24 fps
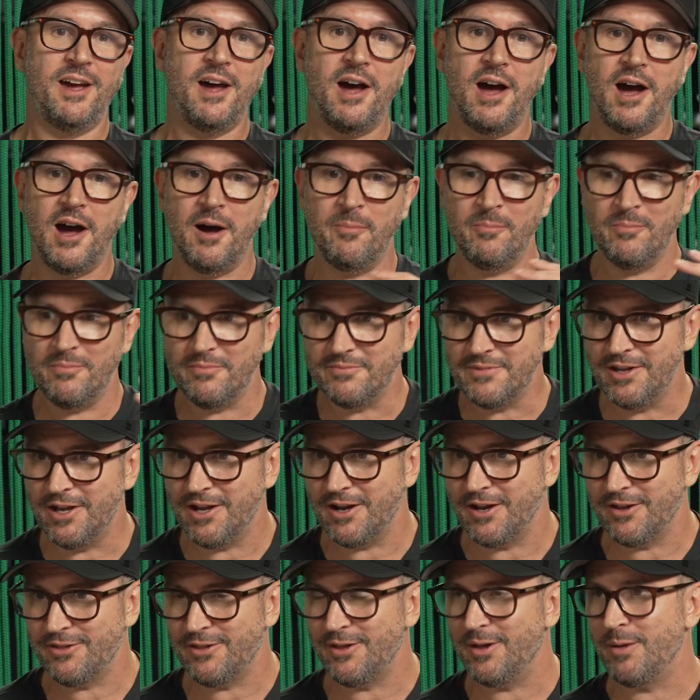um, you
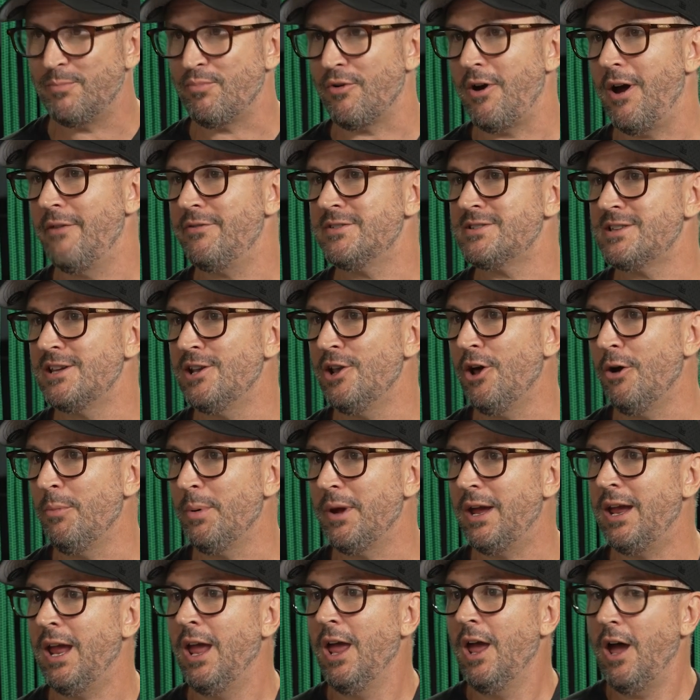know, the privacy
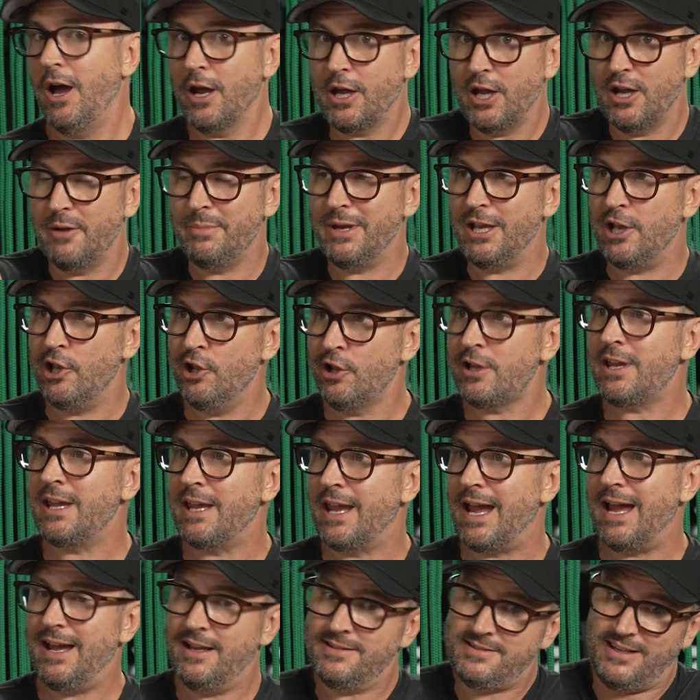lobby are going to be
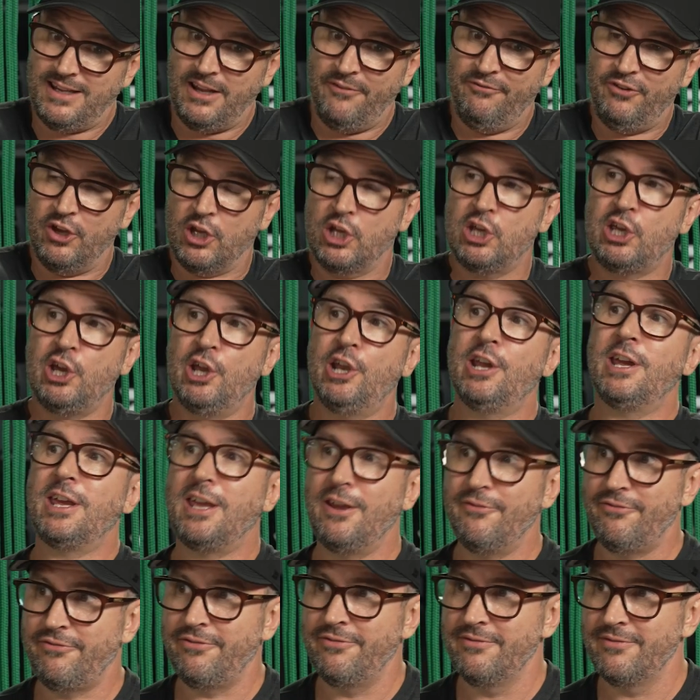looking at. If you're going to
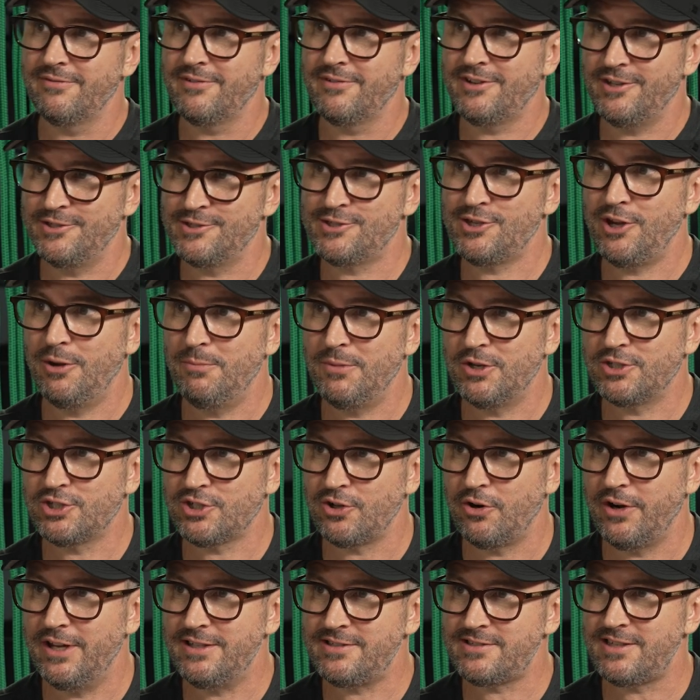give consumer
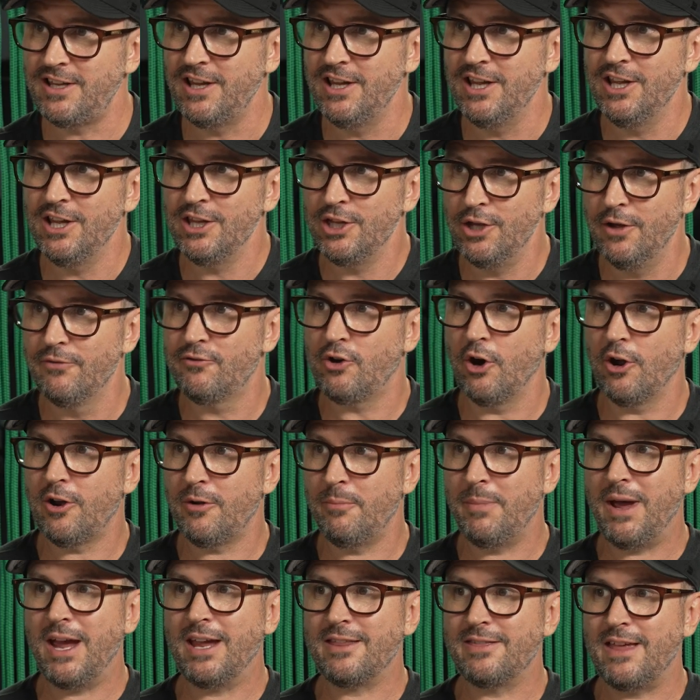choice, you've got to
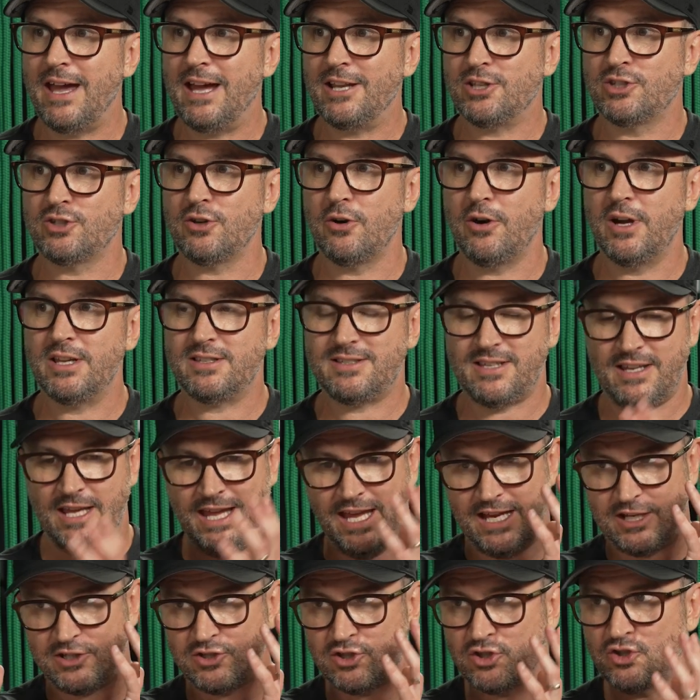make that choice
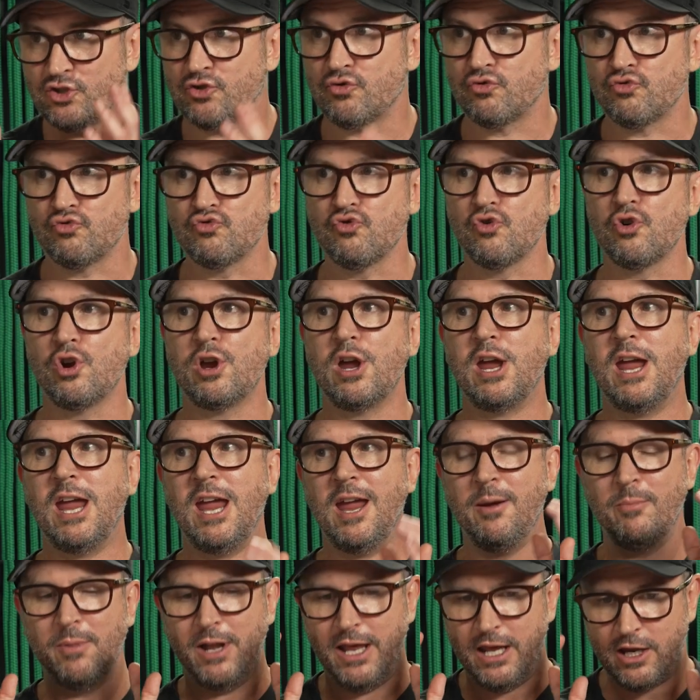extremely
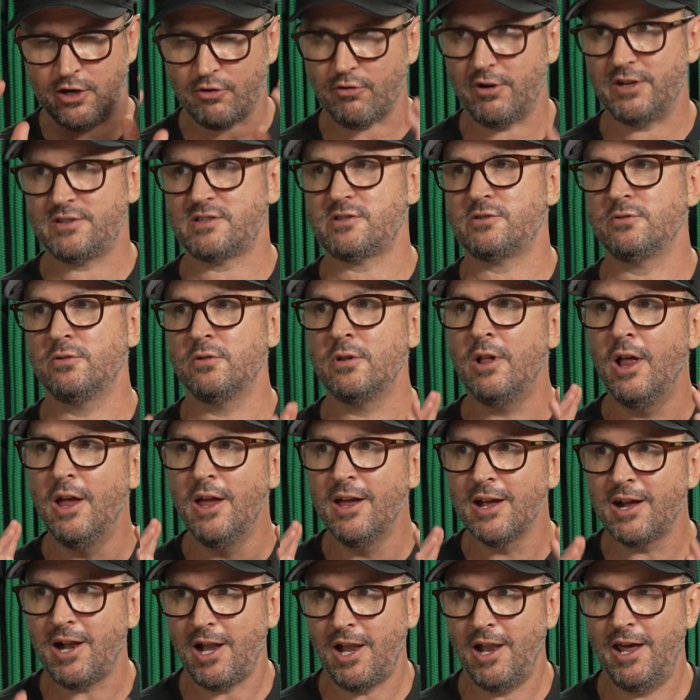crystal clear. crystal
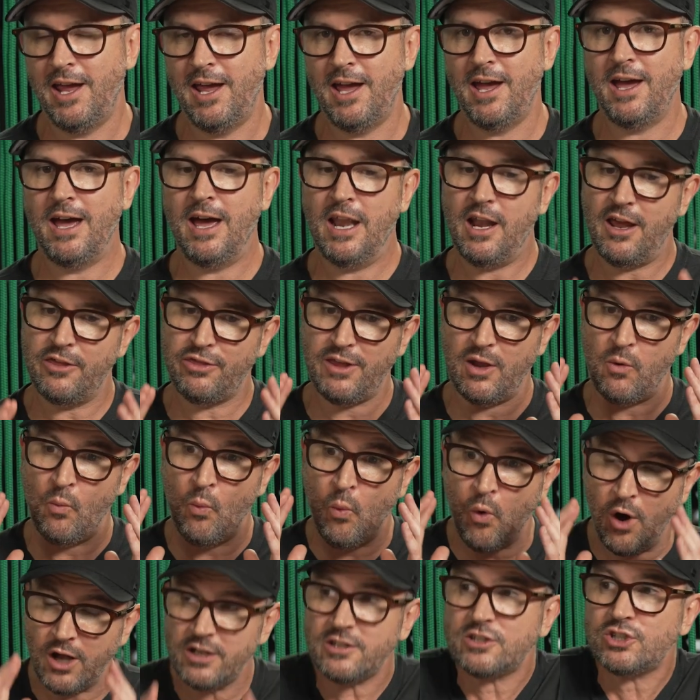clear. And I think
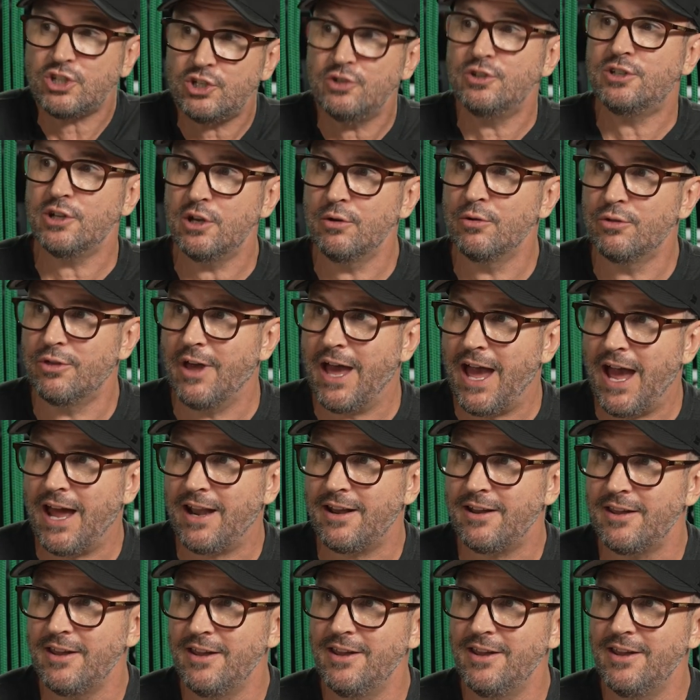once you do that,